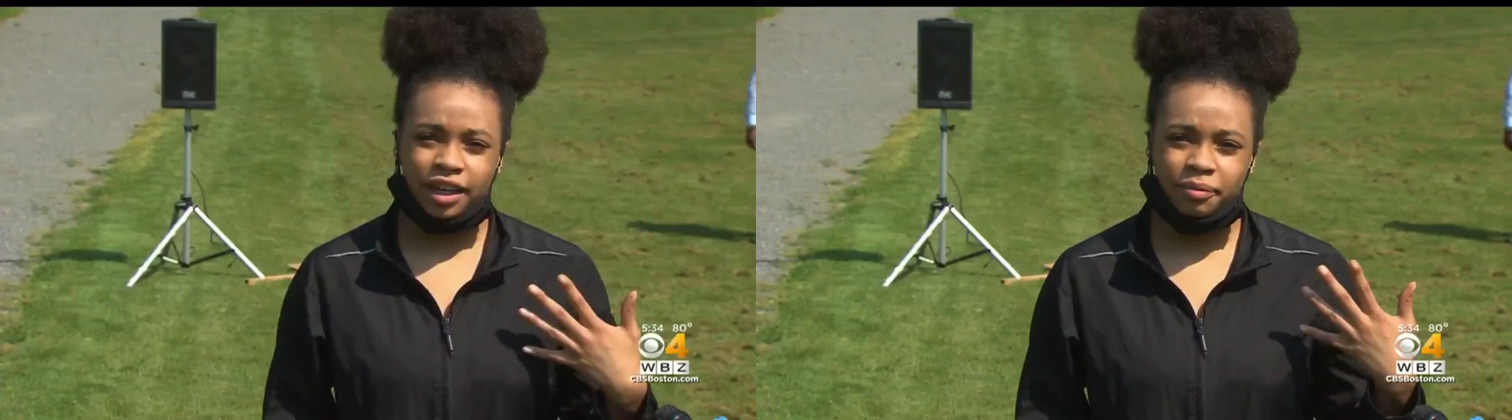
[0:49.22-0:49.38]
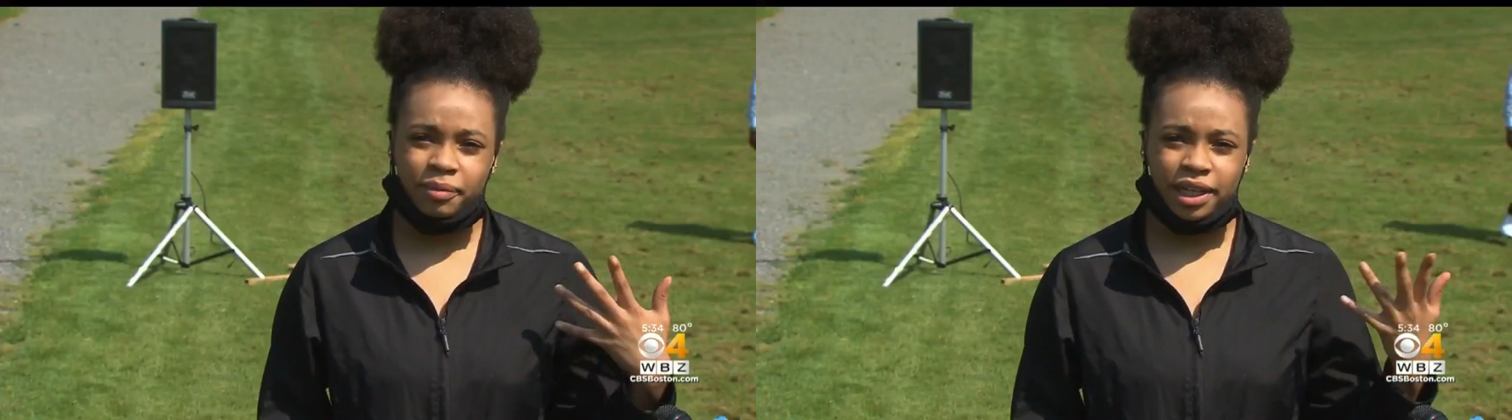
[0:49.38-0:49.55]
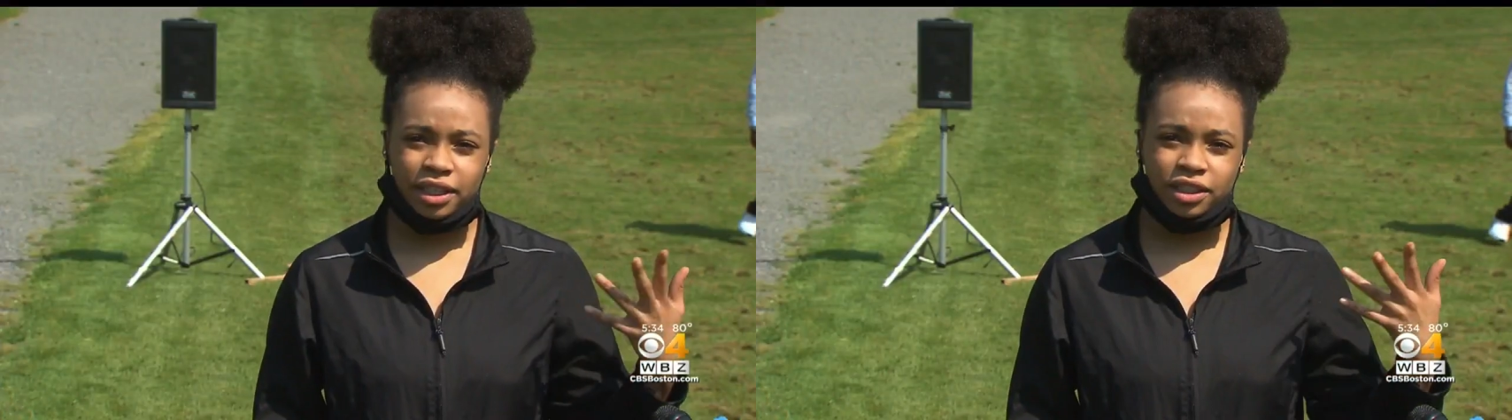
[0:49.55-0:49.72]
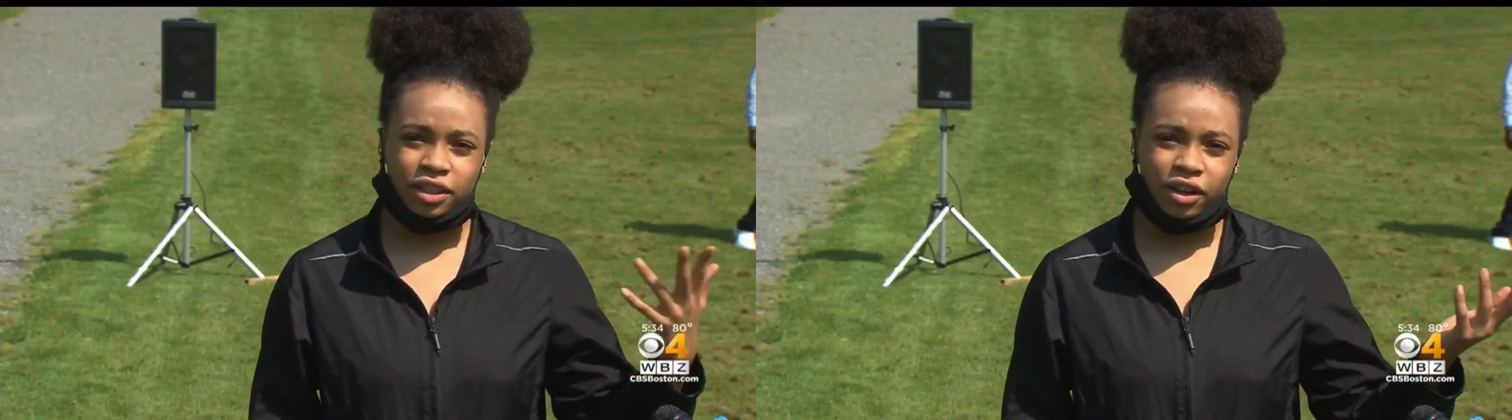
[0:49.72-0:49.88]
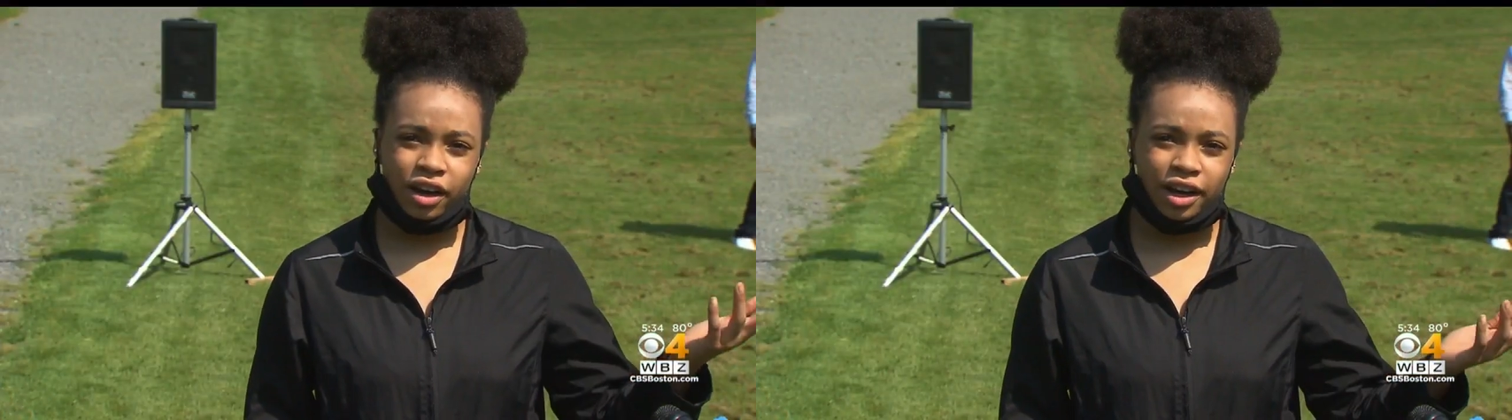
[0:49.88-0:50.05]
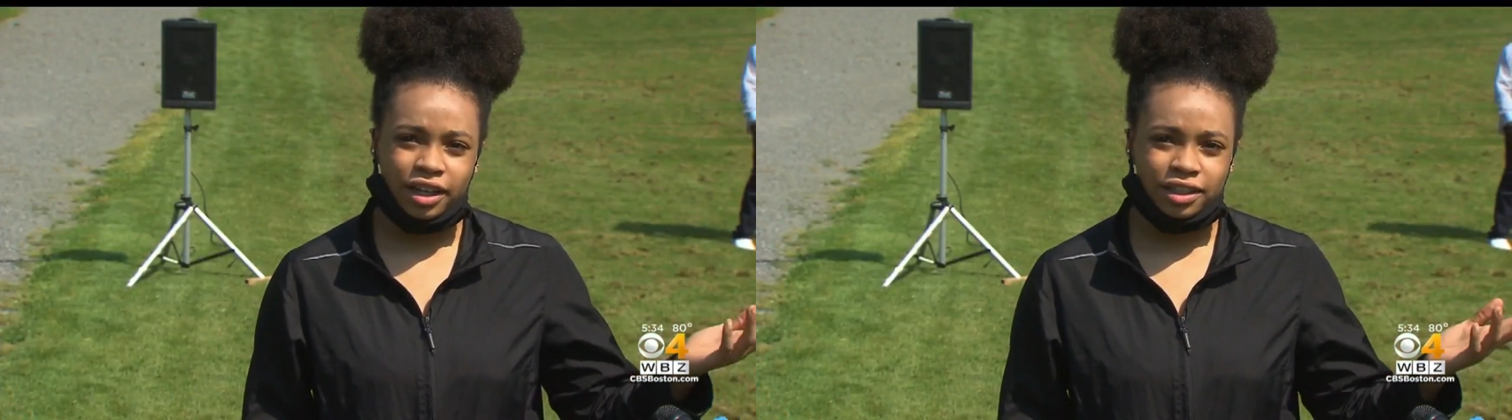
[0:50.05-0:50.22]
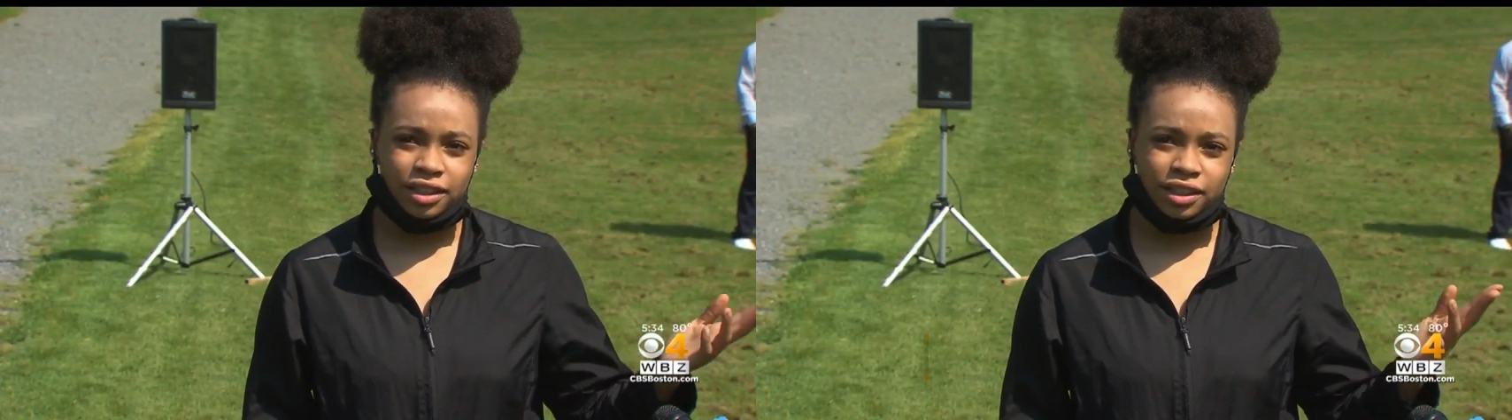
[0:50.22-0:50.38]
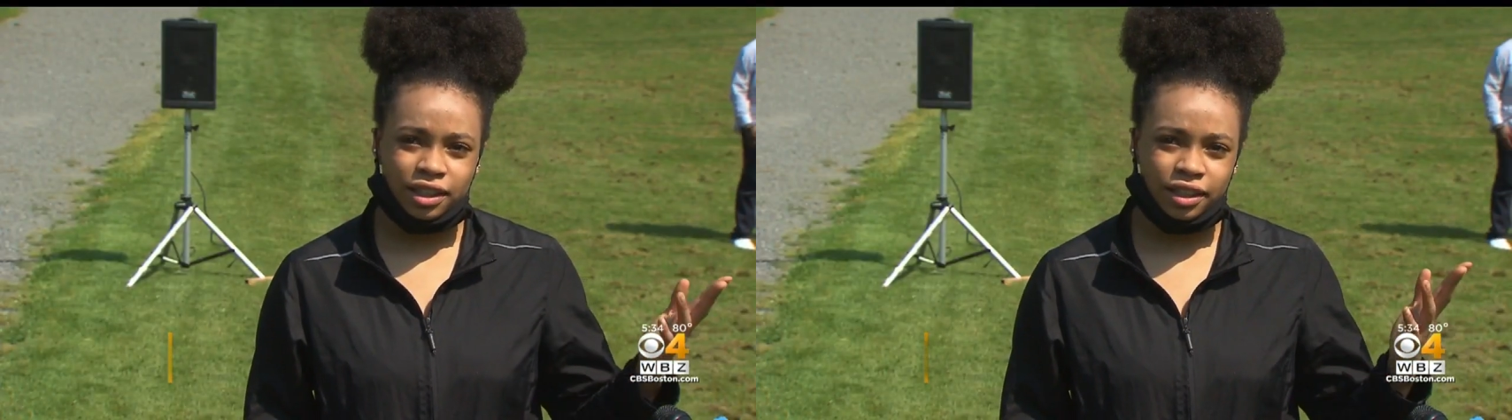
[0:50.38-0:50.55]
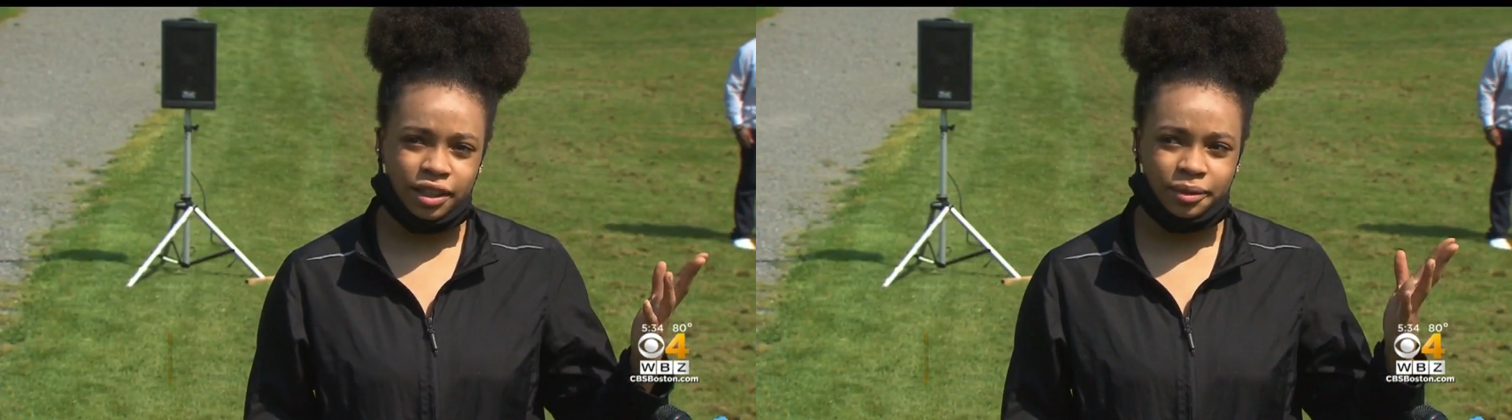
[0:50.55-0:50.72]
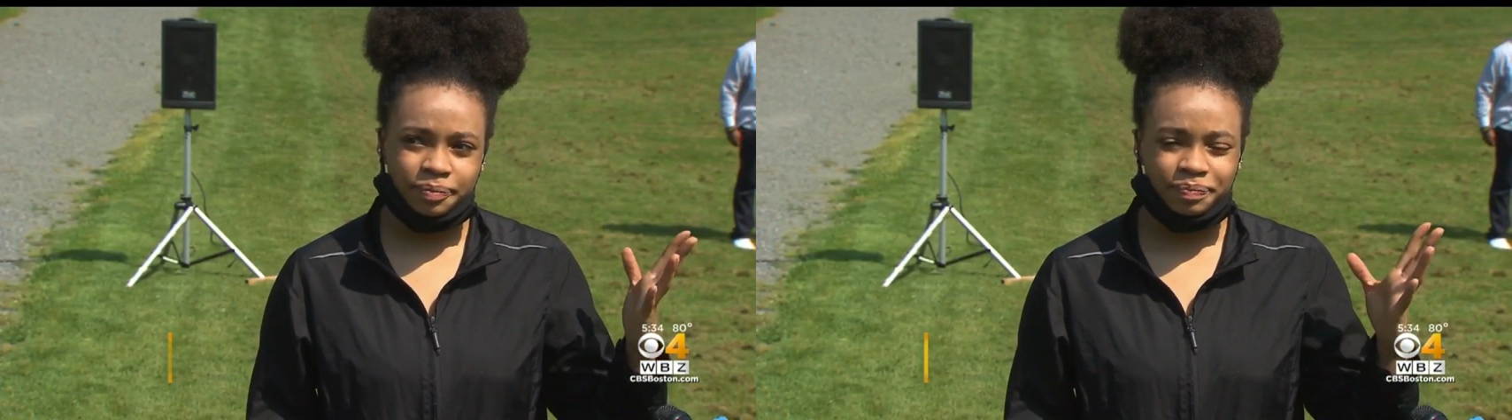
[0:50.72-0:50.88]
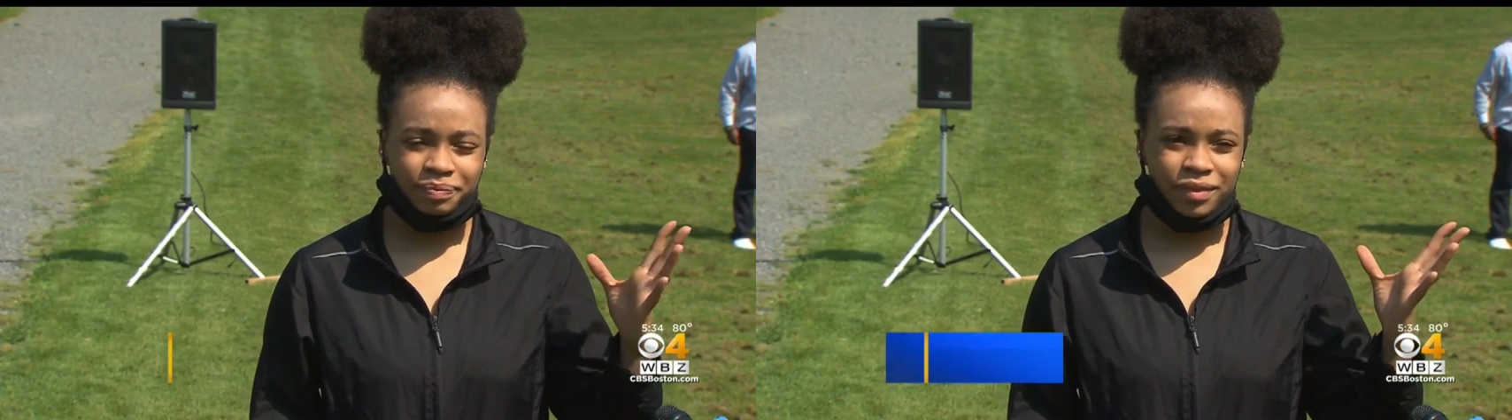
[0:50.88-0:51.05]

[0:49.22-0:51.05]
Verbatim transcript: And it means a lot to